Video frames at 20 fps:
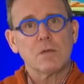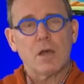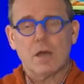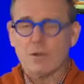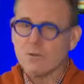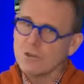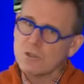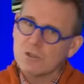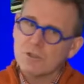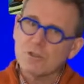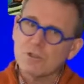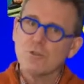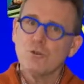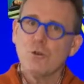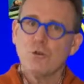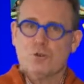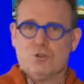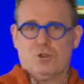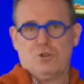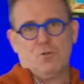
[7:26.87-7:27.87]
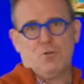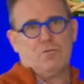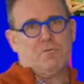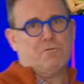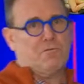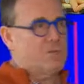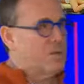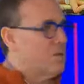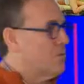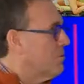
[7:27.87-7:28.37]
And this is not so
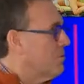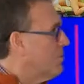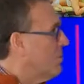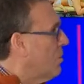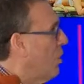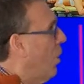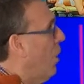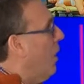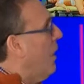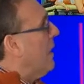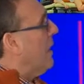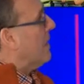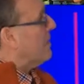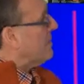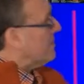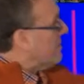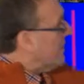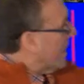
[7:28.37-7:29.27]
frequent. In